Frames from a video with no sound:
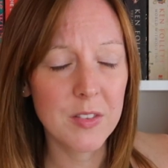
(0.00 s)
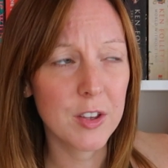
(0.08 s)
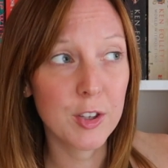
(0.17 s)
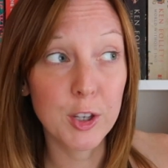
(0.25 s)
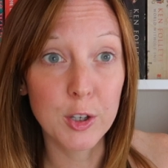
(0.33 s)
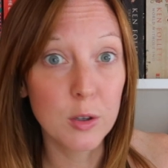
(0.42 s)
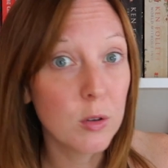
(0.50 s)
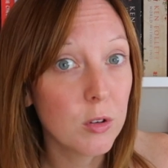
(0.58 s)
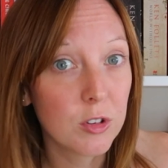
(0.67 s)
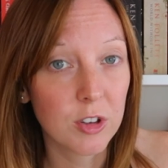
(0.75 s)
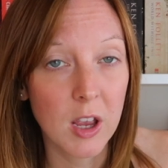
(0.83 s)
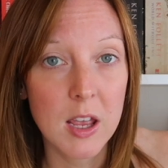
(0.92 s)
this
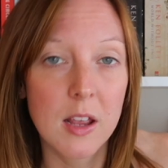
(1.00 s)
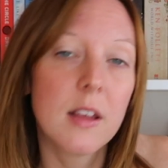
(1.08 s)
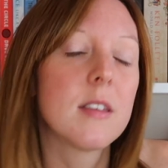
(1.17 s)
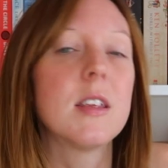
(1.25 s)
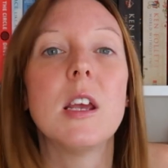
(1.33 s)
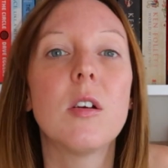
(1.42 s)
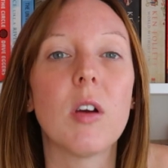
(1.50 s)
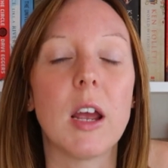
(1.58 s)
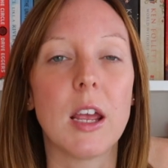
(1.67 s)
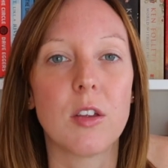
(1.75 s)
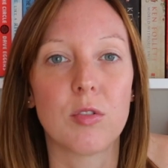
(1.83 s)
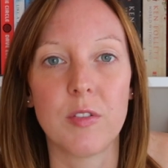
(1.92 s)
huge
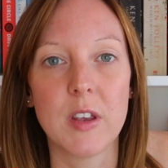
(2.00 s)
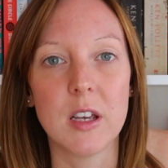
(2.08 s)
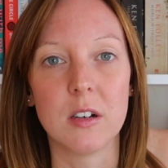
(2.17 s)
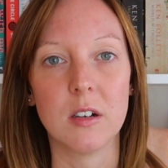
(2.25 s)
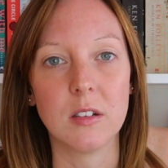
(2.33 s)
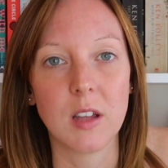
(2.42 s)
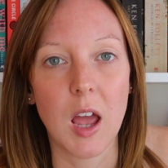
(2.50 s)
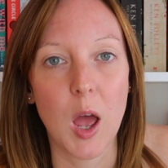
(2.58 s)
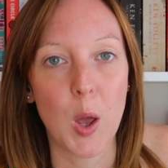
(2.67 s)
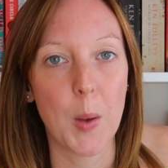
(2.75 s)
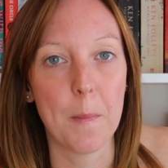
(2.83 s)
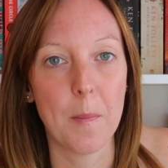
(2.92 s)
secret is revealed,
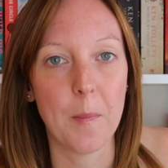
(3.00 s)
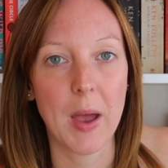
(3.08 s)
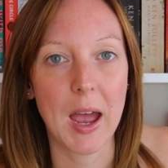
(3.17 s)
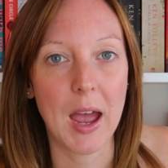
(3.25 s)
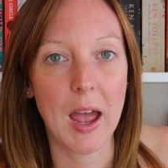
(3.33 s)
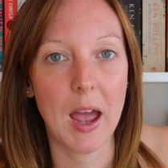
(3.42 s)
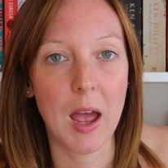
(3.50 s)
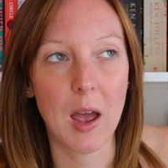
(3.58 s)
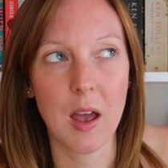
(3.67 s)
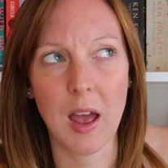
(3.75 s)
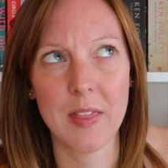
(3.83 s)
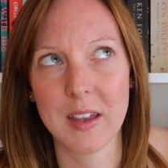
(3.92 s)
um,
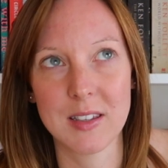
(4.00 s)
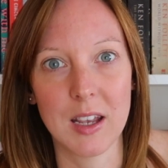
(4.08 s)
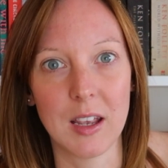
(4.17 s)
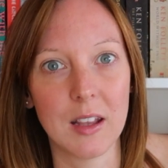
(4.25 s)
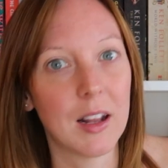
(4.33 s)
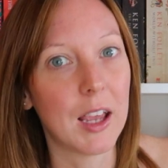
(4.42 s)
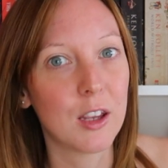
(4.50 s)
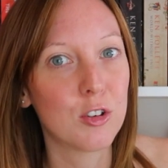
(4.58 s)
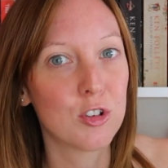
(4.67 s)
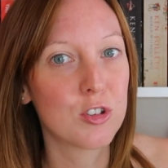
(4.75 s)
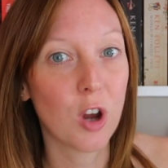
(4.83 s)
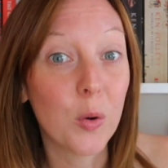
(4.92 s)
and that's it. Like, you
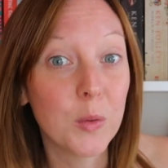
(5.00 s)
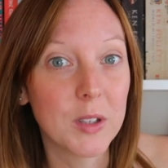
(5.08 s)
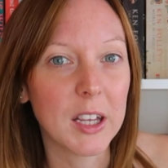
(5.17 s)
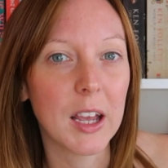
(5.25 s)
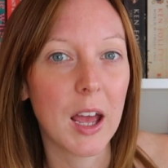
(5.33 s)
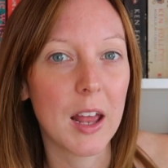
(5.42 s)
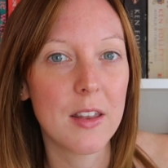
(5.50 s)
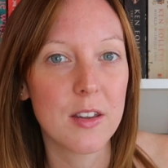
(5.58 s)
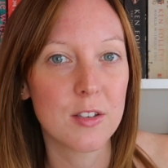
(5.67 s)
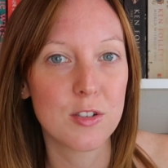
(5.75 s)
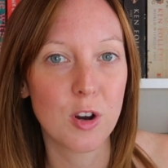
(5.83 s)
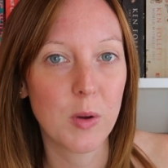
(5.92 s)
just hold it and
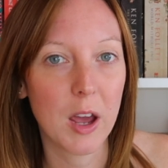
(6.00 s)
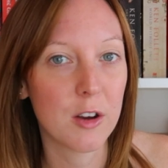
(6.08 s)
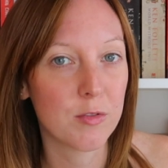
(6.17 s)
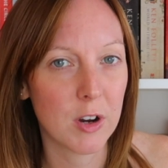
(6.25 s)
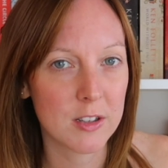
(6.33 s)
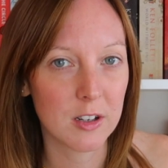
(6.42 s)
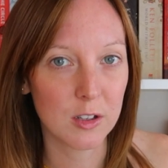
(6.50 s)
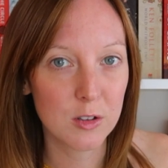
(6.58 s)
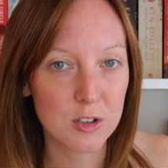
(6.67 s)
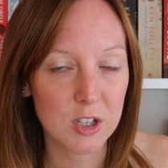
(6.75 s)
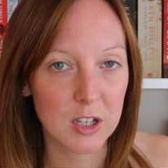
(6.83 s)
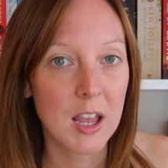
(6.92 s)
there's no kind of
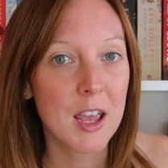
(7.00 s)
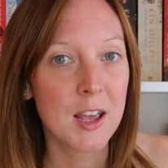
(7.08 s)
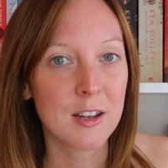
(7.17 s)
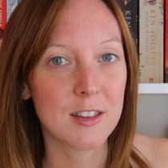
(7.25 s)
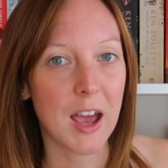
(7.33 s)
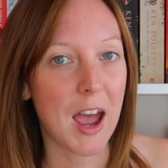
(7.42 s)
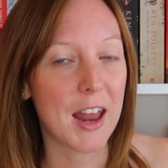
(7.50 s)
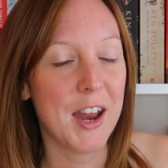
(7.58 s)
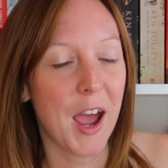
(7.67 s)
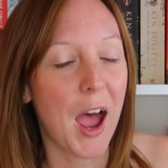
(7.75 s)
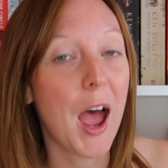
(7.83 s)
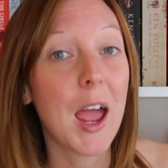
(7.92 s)
resolution to that.
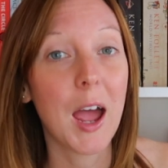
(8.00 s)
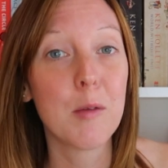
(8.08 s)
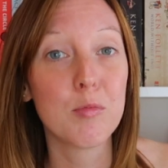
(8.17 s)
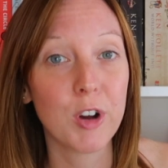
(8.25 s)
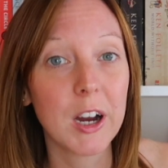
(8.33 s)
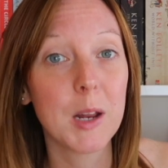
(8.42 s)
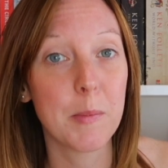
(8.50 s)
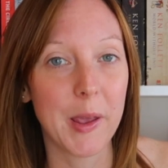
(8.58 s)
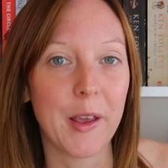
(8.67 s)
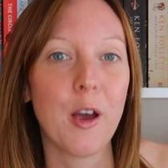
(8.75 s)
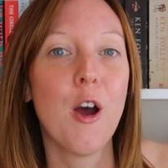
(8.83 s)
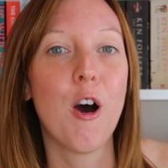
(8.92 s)
And I, I'm really
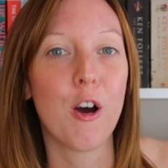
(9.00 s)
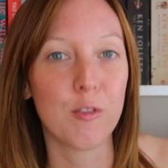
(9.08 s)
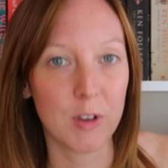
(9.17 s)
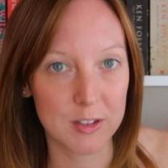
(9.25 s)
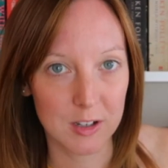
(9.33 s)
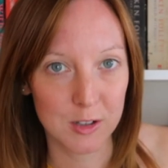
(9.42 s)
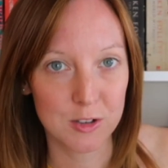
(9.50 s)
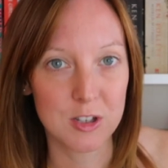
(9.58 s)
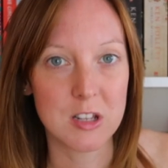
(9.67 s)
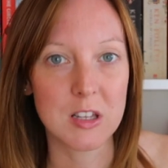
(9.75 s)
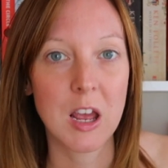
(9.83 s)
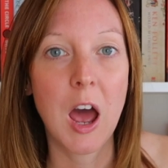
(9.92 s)
big on
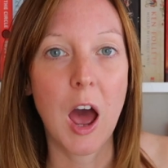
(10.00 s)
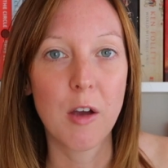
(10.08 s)
resolutions.